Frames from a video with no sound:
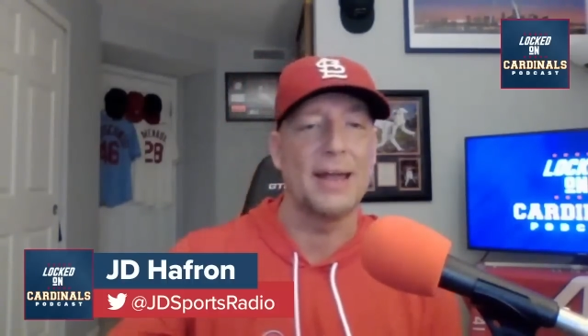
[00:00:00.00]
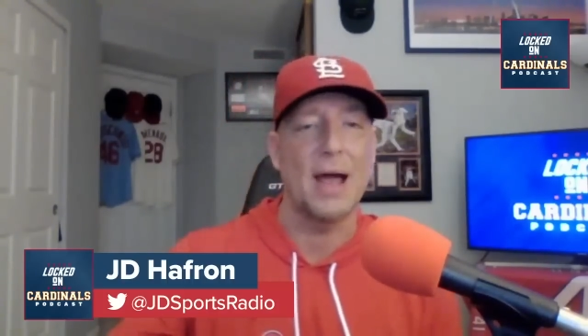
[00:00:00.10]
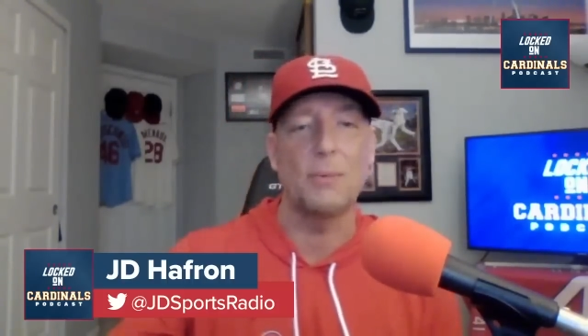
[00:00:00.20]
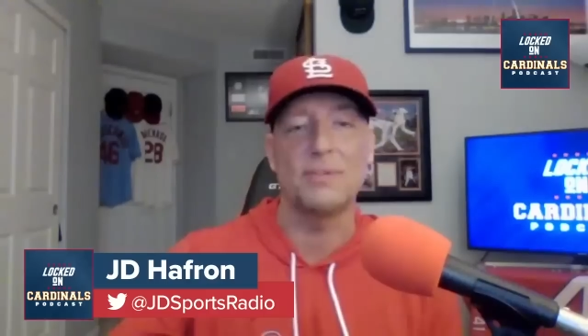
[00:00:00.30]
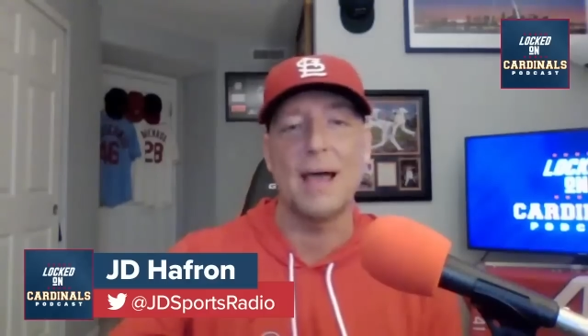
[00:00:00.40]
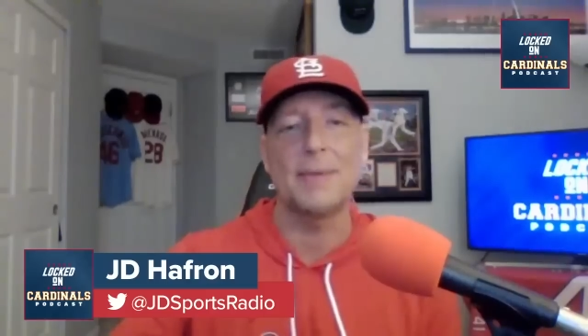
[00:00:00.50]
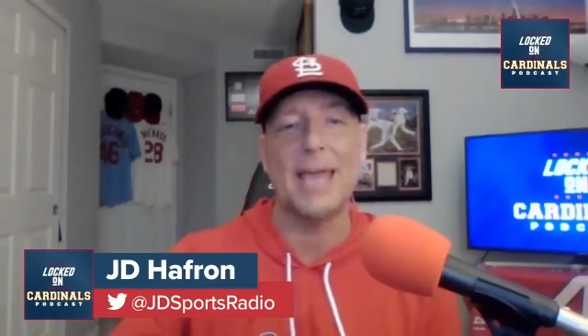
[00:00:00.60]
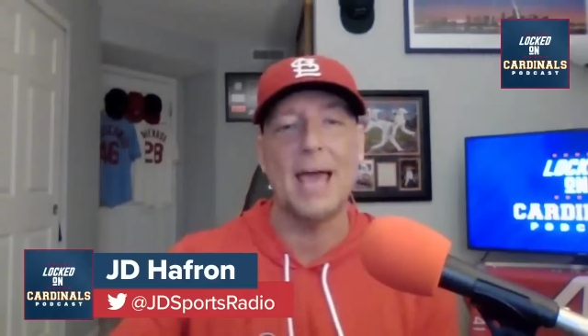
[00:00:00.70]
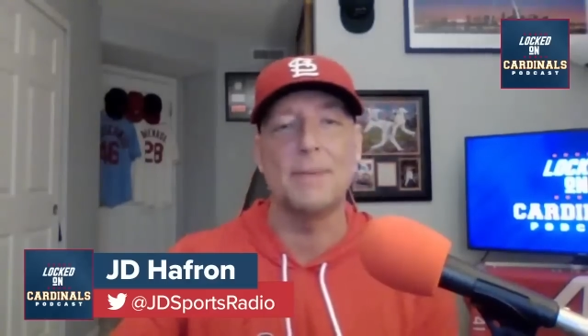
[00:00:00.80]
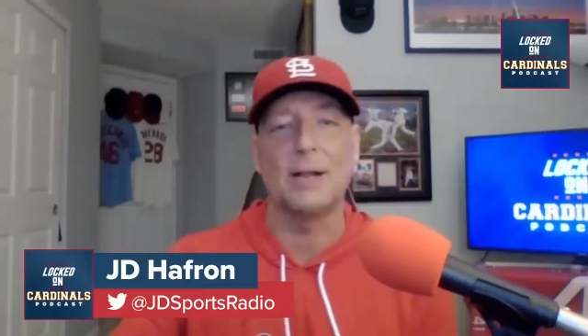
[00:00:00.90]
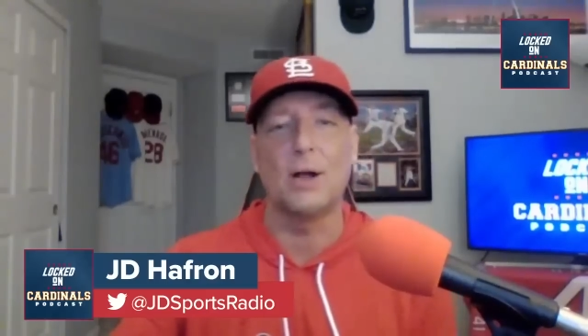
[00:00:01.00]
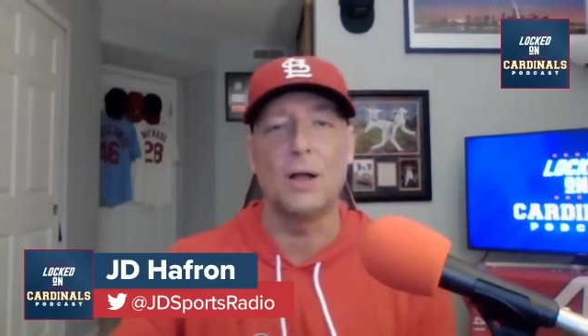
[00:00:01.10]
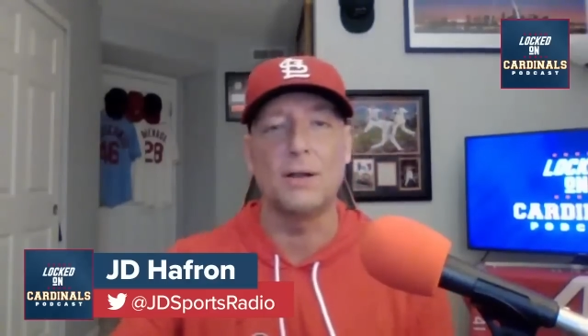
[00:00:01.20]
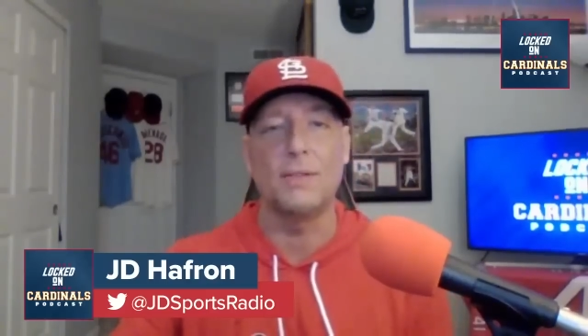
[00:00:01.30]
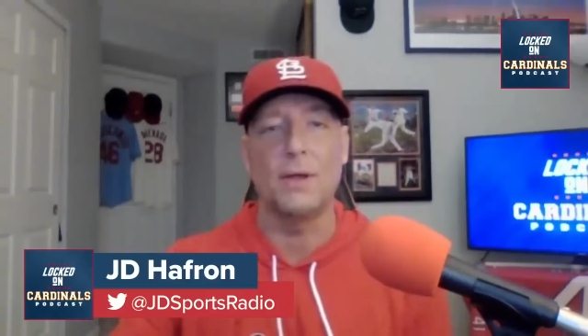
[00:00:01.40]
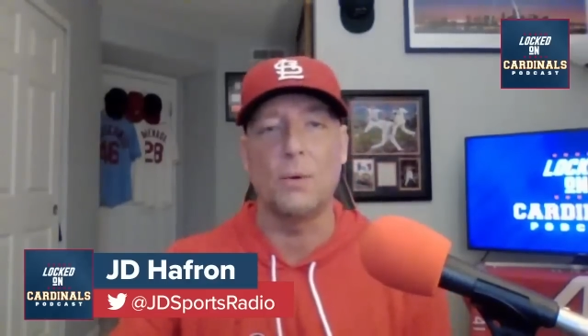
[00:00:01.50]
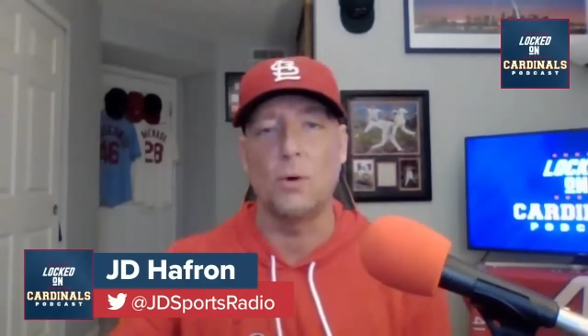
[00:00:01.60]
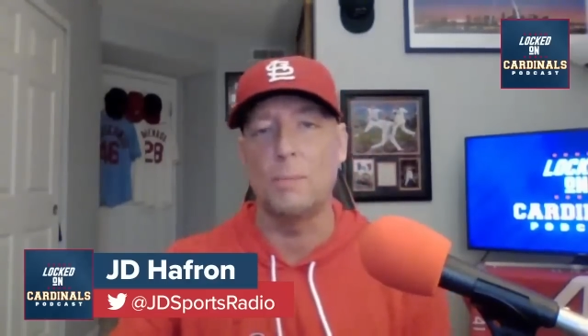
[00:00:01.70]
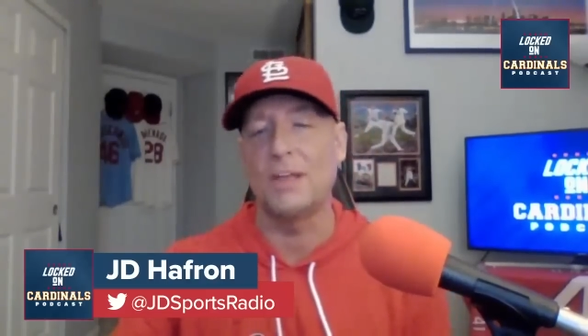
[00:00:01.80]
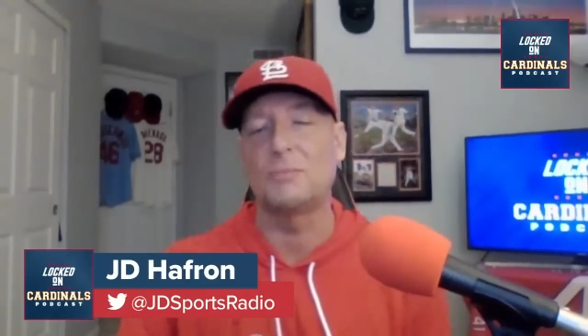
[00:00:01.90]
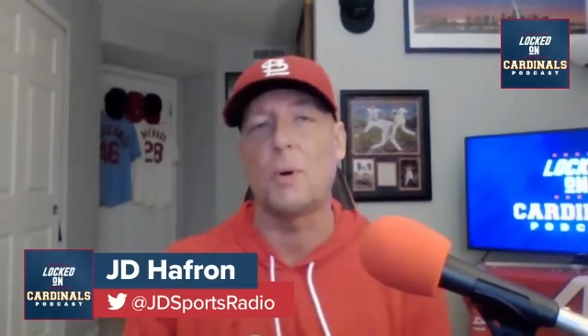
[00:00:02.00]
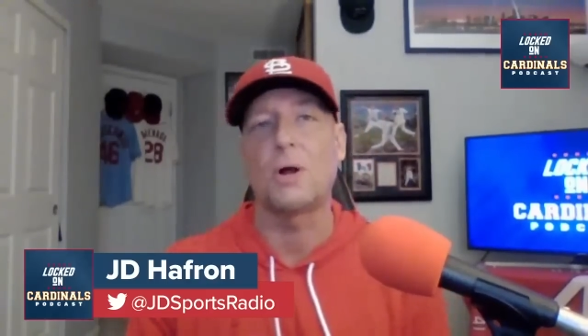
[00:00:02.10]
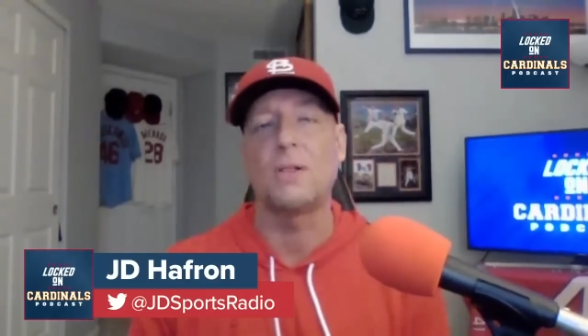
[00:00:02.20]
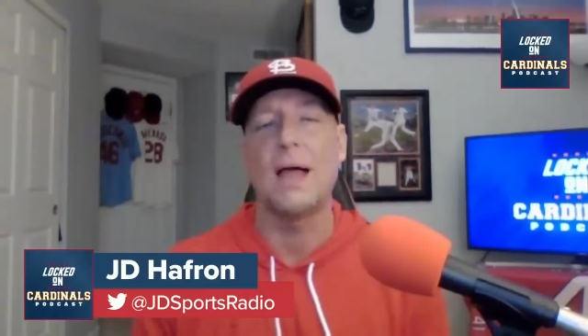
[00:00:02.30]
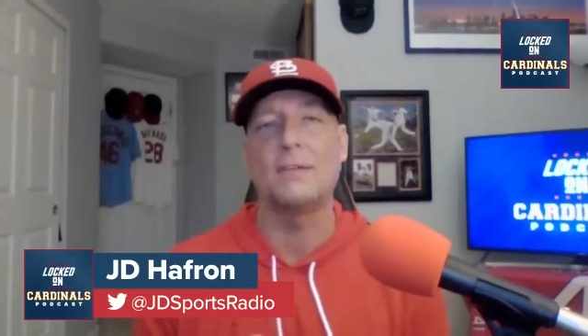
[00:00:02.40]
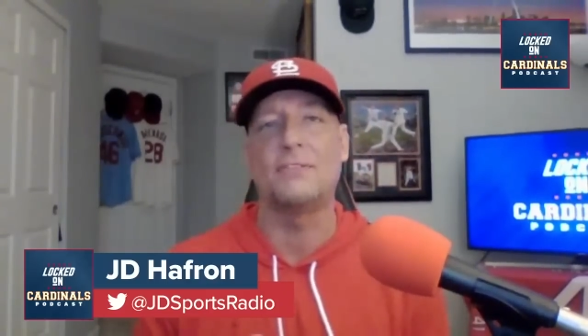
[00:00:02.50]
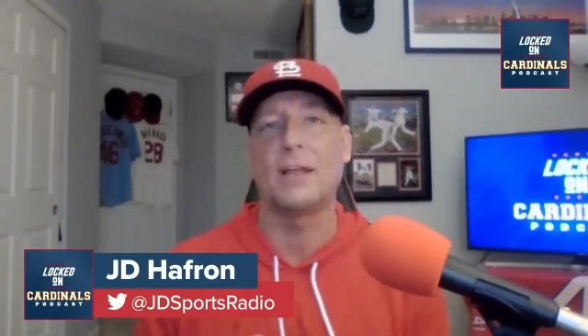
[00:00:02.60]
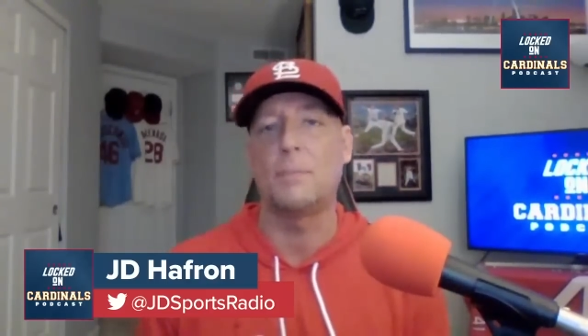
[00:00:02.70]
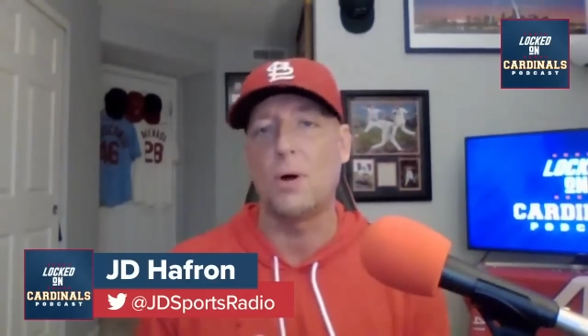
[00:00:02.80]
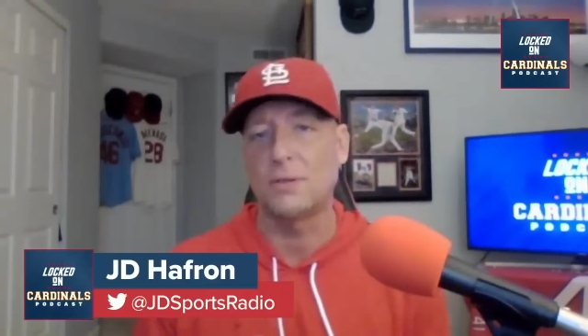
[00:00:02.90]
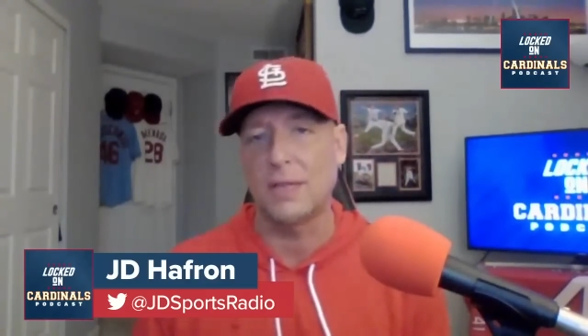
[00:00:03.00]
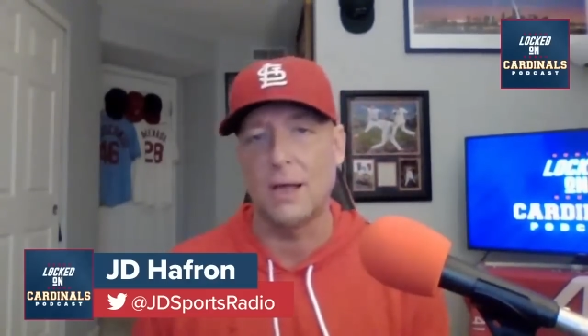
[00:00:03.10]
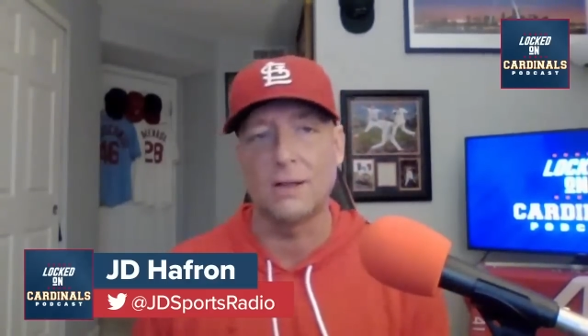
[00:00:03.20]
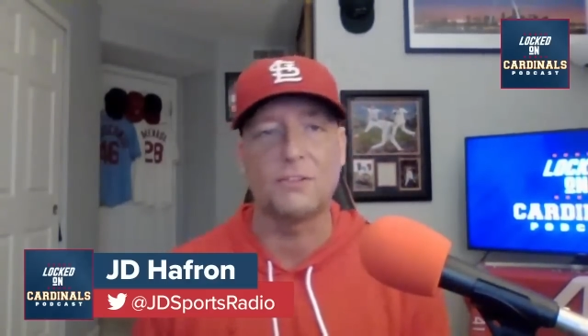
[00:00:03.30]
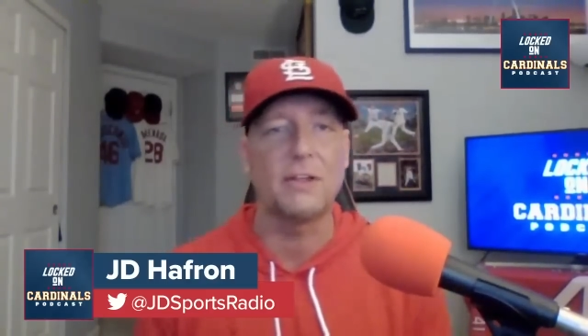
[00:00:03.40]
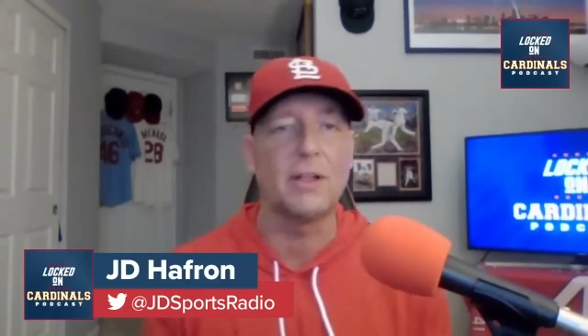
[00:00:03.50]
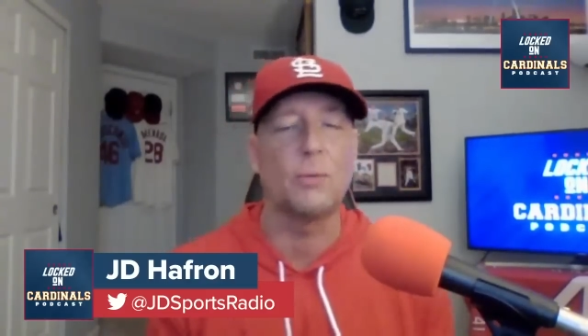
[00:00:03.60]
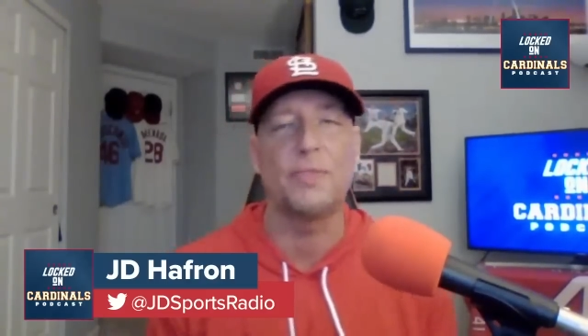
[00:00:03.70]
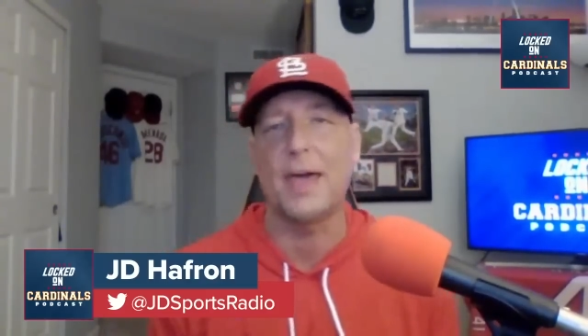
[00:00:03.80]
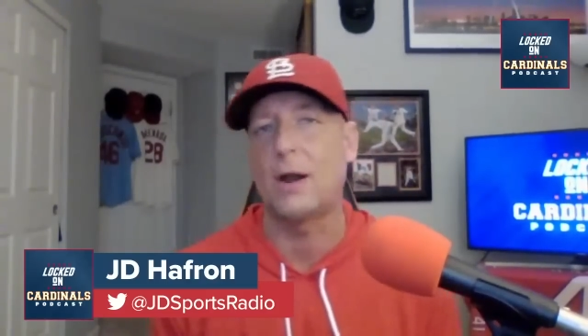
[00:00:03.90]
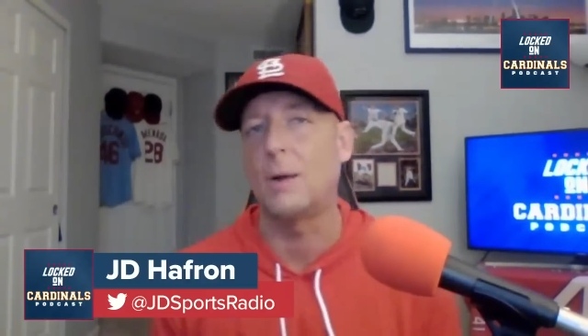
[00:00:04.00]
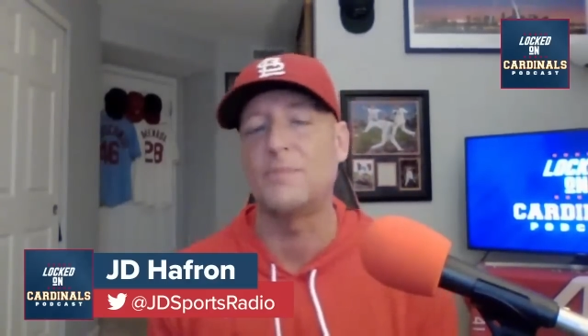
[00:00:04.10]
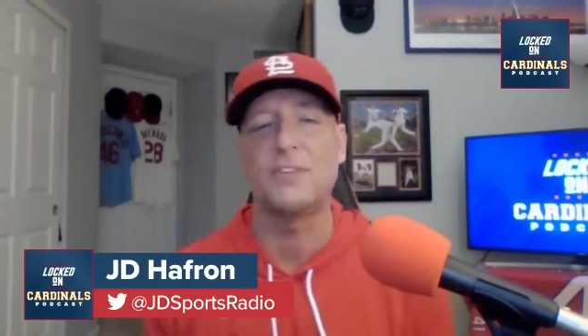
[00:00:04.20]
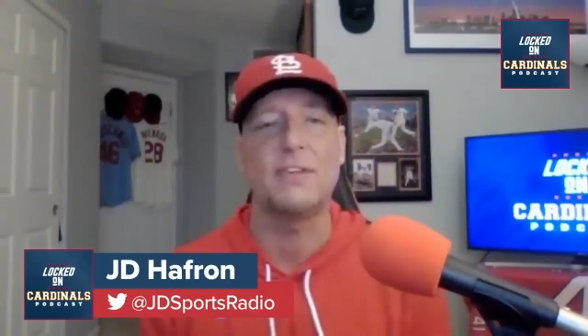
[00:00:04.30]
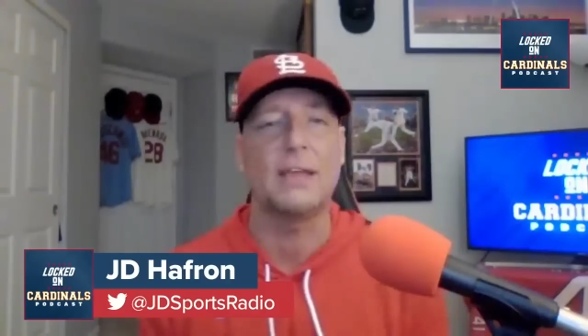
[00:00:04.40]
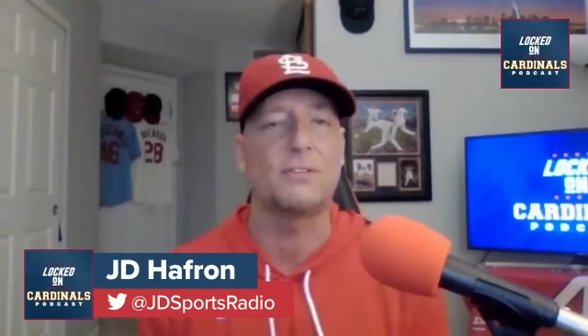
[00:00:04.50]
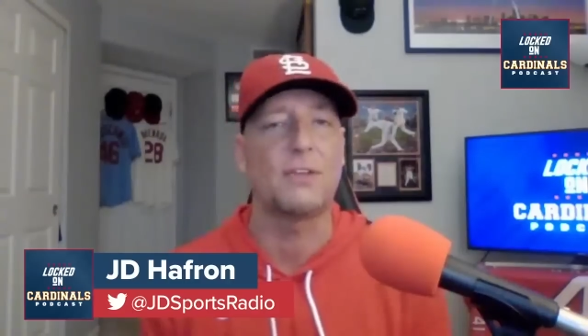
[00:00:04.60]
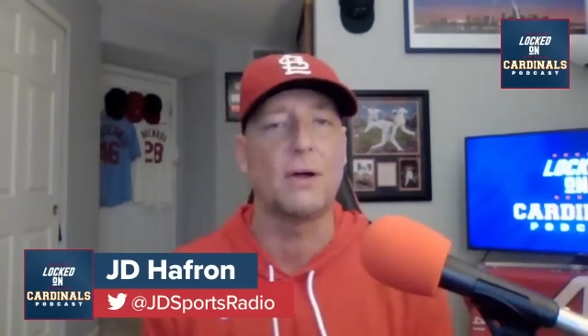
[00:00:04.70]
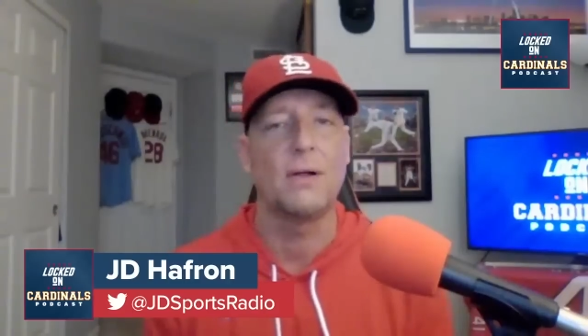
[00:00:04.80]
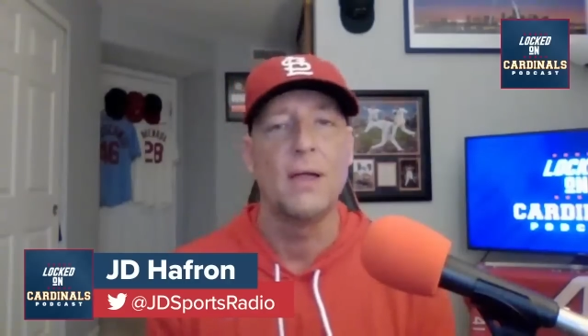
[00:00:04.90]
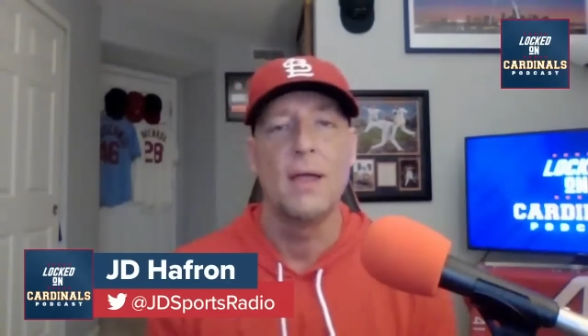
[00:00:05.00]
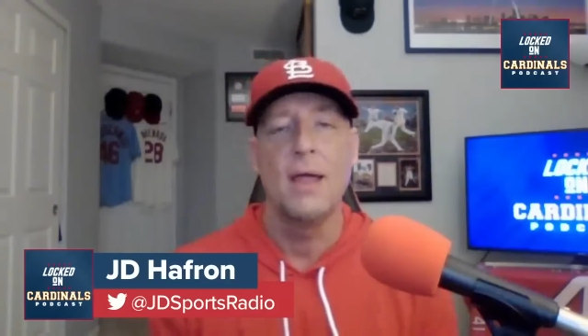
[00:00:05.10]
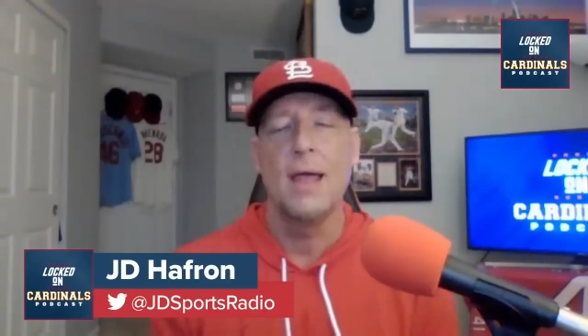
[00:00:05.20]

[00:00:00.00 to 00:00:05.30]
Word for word: Now, with Tommy Edman gone to the World Baseball Classic, Paul DeJong's dealing with that arm fatigue still.